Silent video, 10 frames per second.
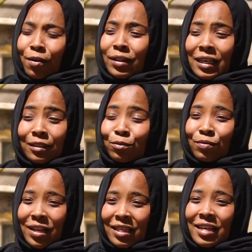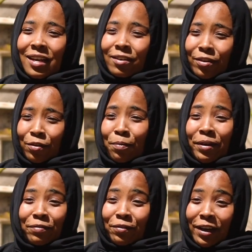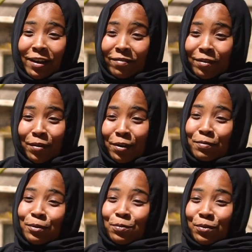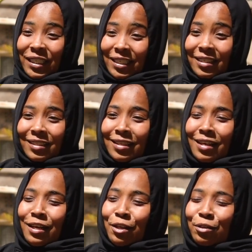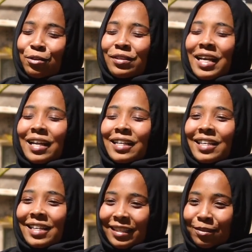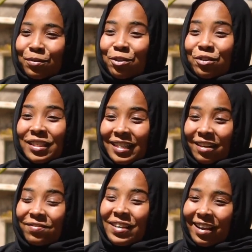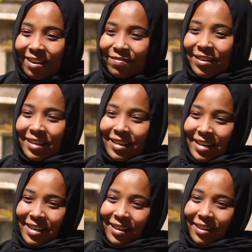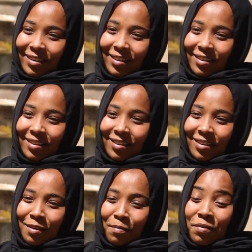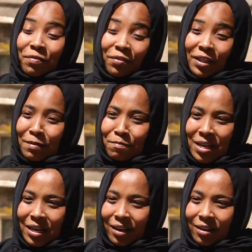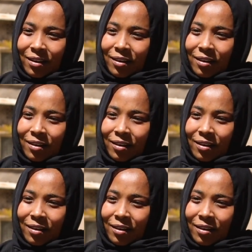That is one thing I'd recommend for everyone who's watching. You should at least watch yourself every day before the mirror.